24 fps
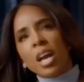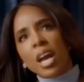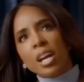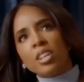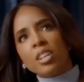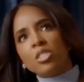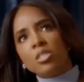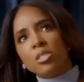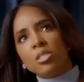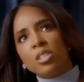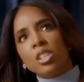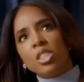
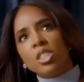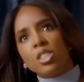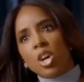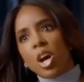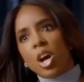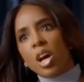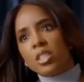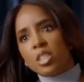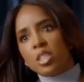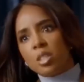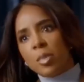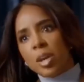album,
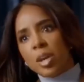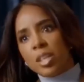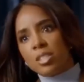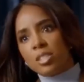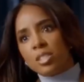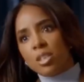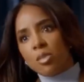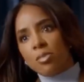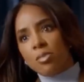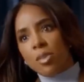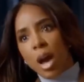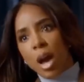there would be
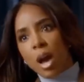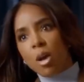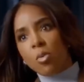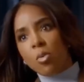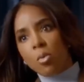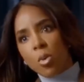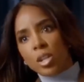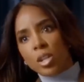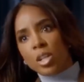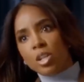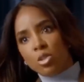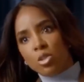whispers
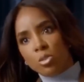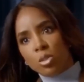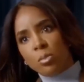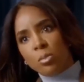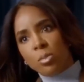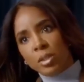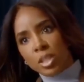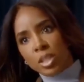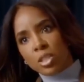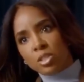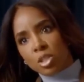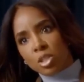of
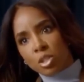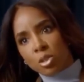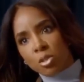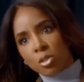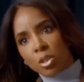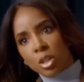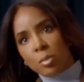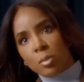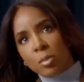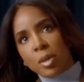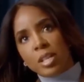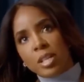comparisons to
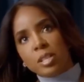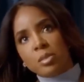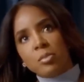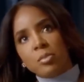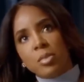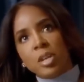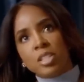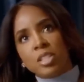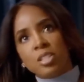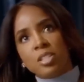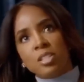Beyoncé,